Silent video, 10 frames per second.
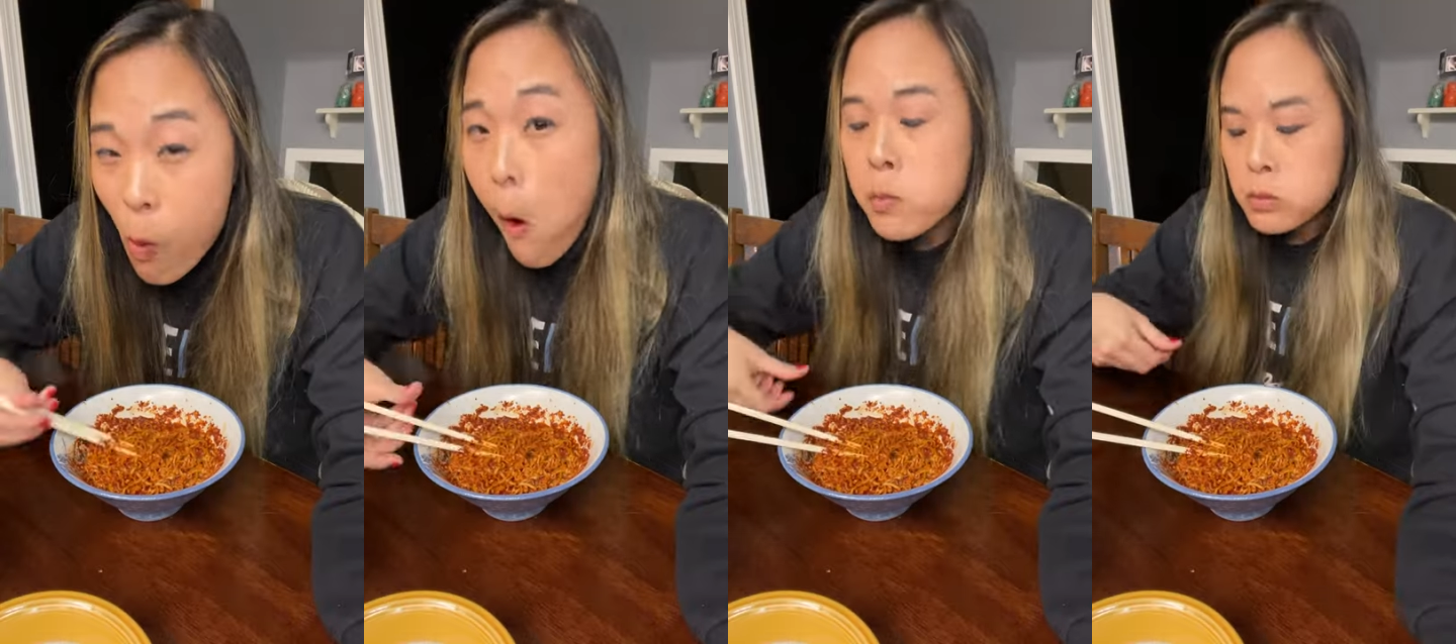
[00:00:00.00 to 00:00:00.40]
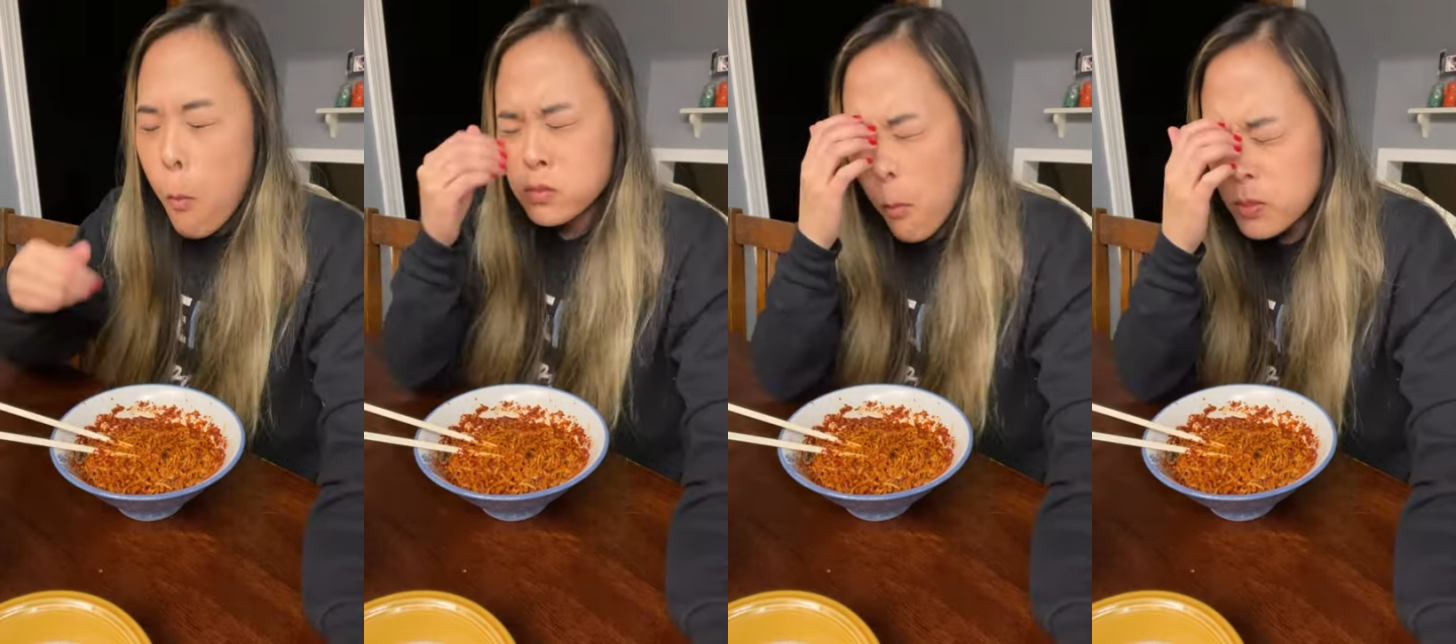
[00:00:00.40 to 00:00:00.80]
Well,
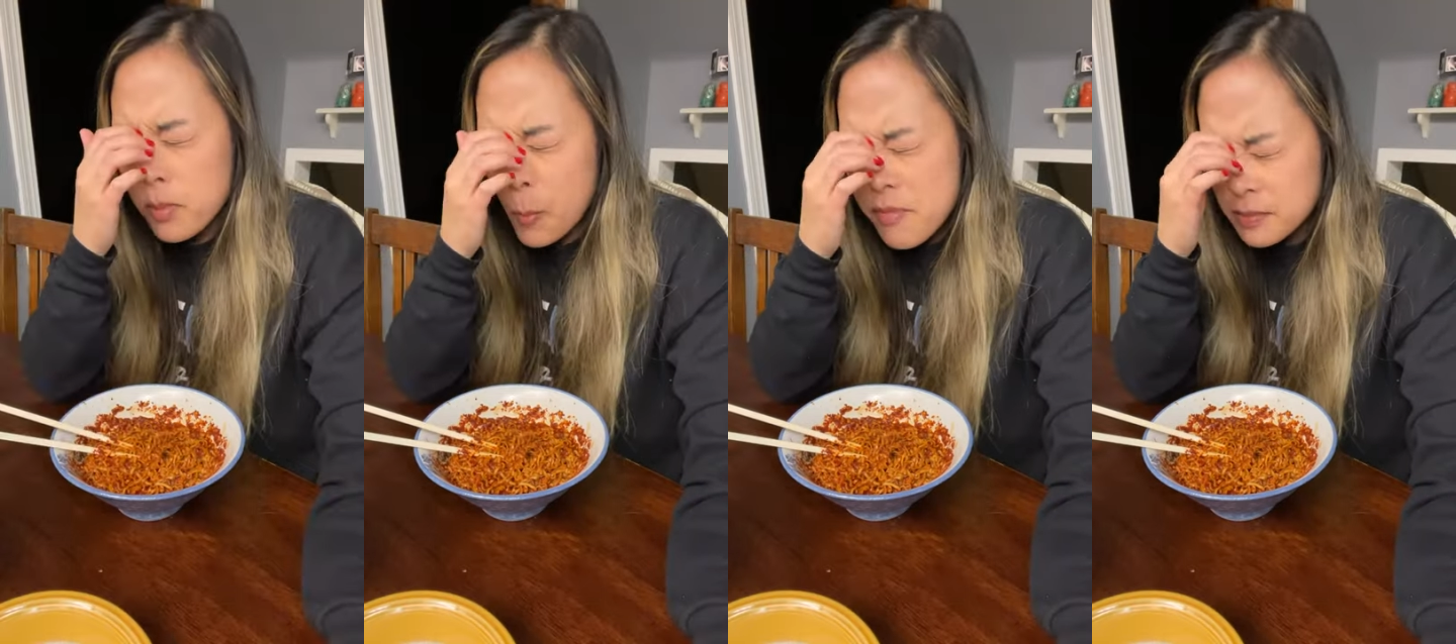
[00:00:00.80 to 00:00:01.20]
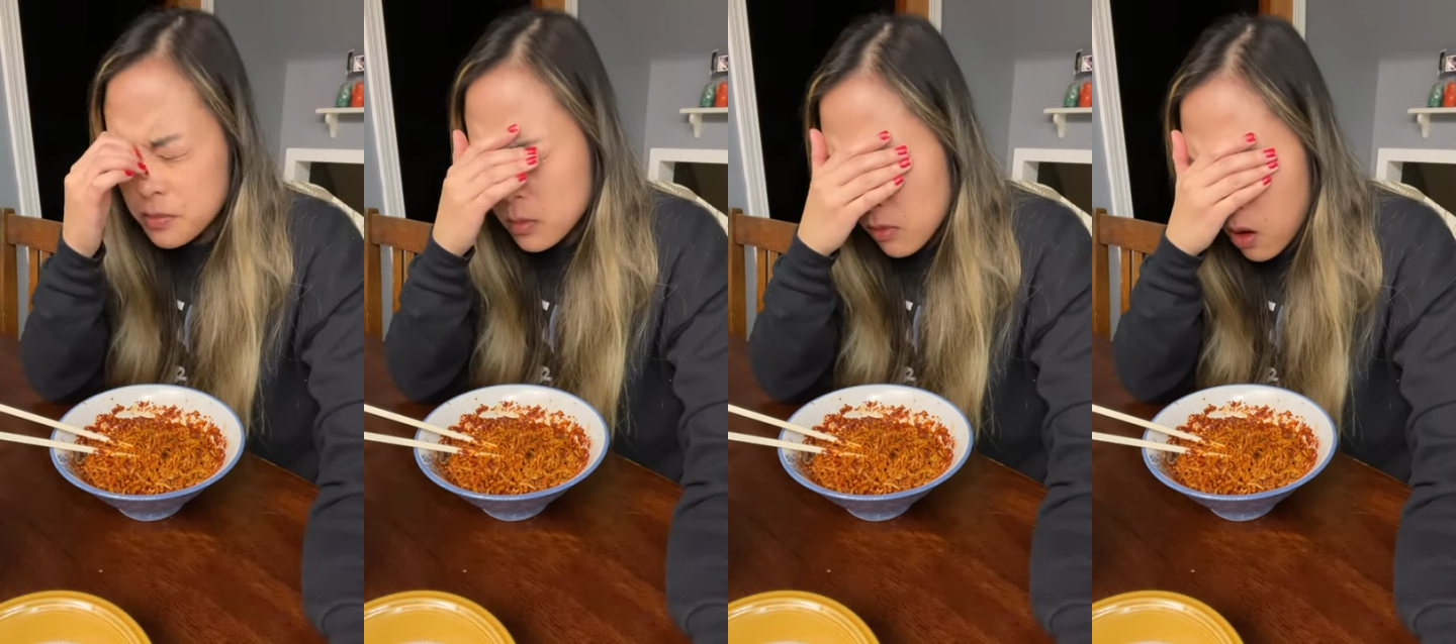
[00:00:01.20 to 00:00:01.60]
it has been over a
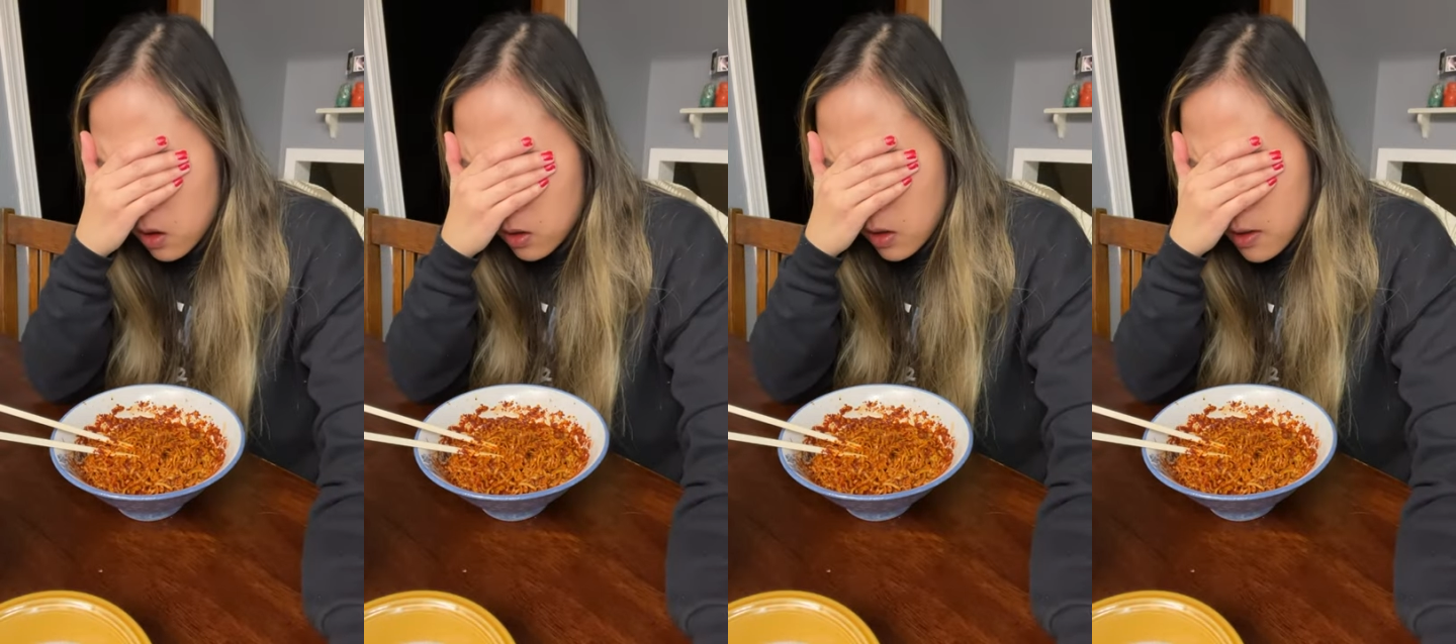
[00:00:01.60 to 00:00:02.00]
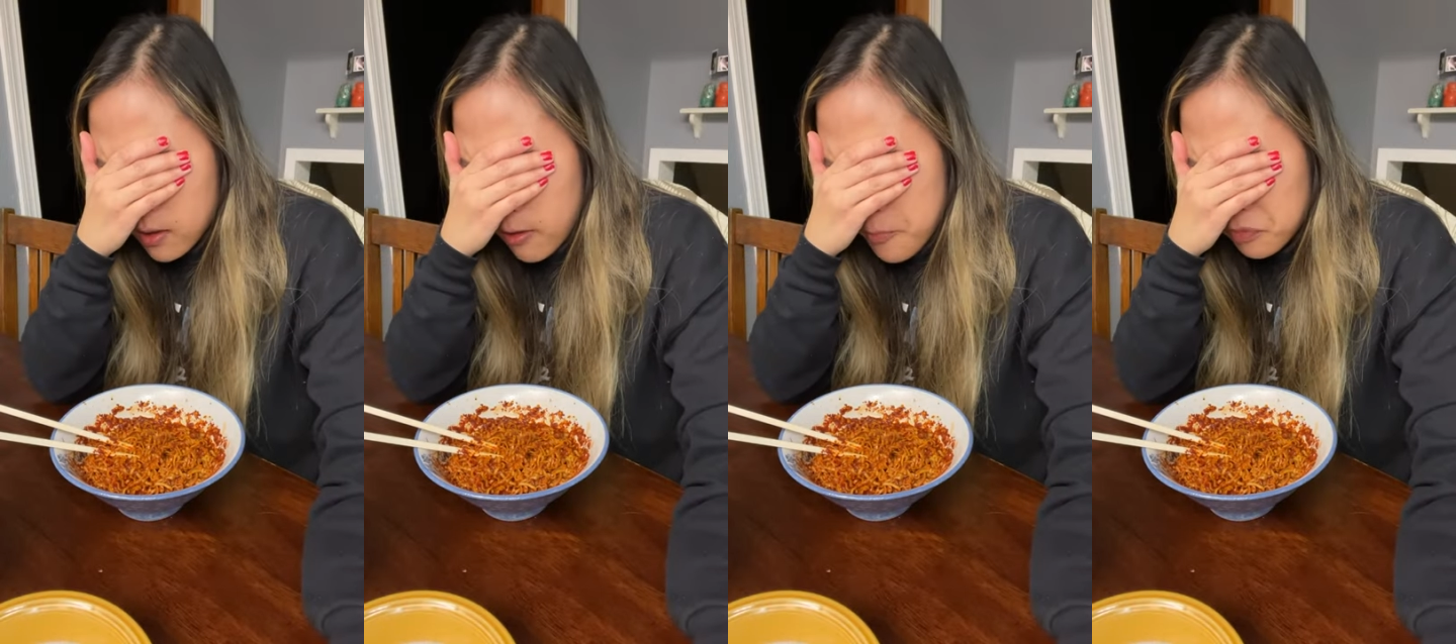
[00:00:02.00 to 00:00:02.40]
week since I
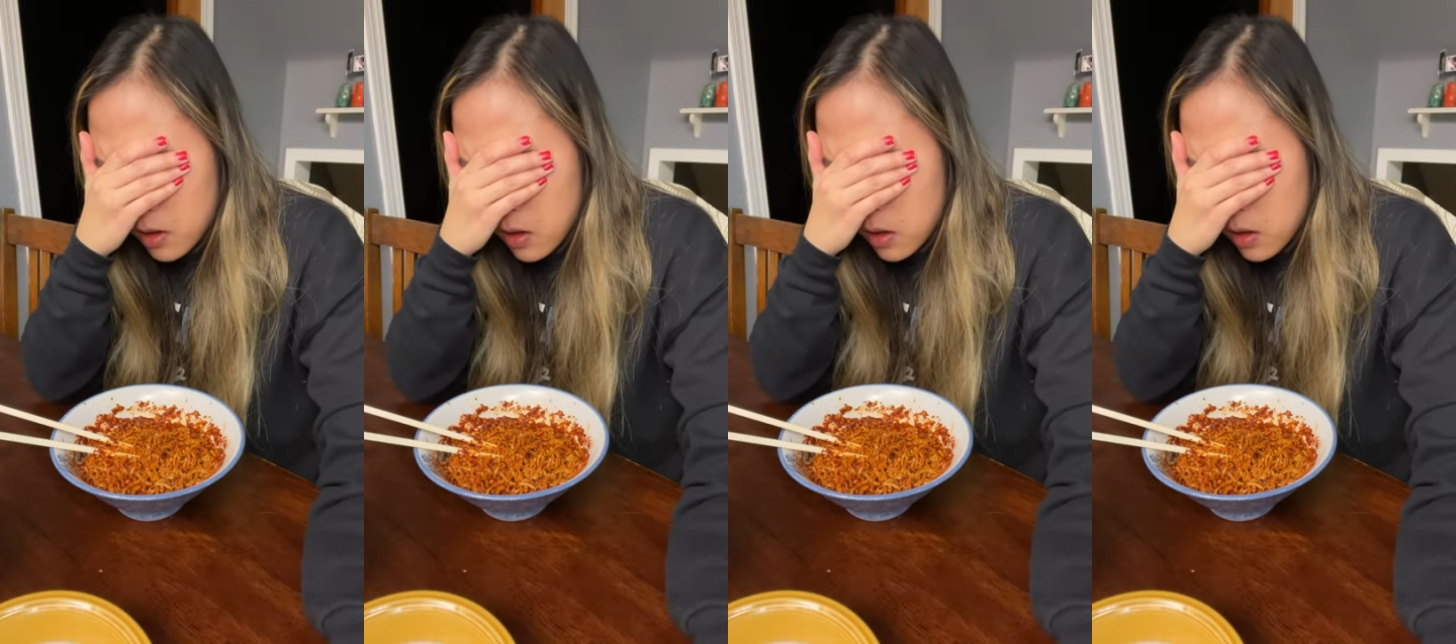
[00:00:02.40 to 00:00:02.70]
failed the spicy